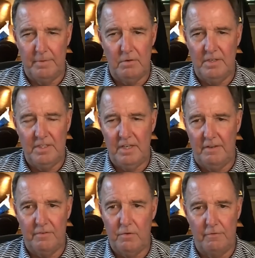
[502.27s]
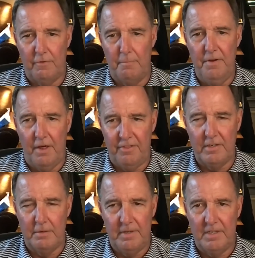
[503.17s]
Bitcoin ETFs have gone from
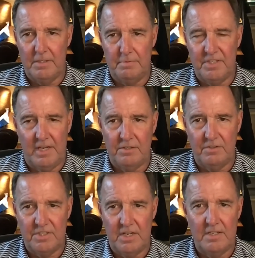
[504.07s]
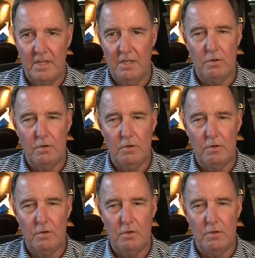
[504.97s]
nothing to being substantial in size.